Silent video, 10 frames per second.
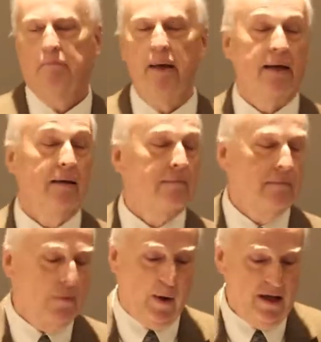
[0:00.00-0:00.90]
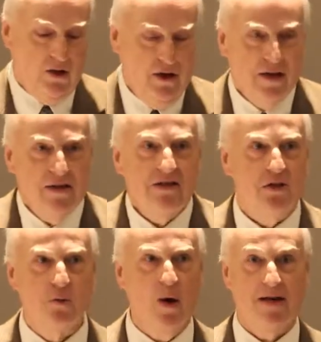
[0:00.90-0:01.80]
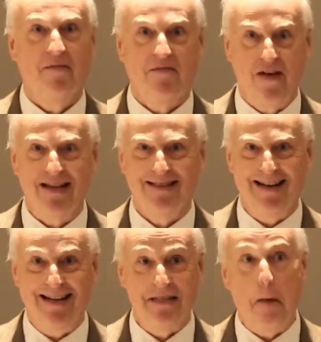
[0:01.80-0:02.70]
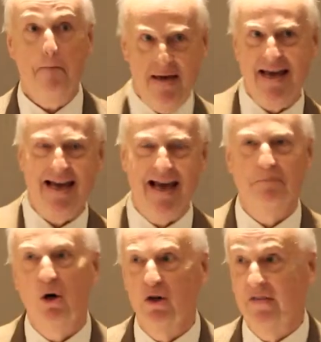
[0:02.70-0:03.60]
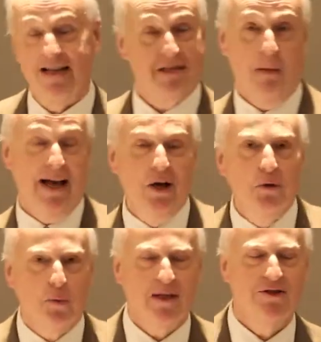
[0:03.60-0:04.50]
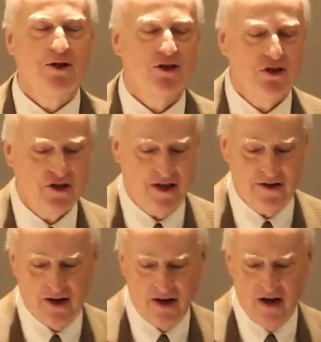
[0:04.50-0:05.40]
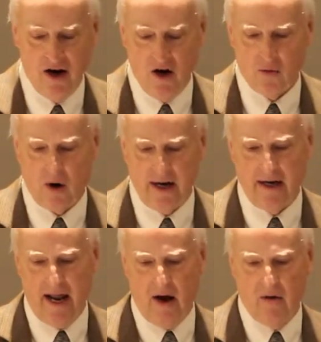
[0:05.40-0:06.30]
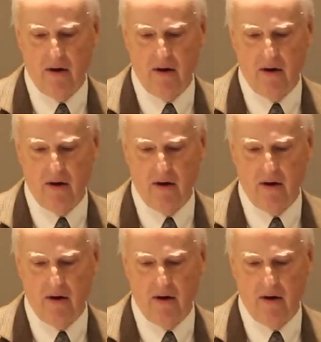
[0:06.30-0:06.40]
make it quite clear this is what fascinates me and motivates my own research agenda right now.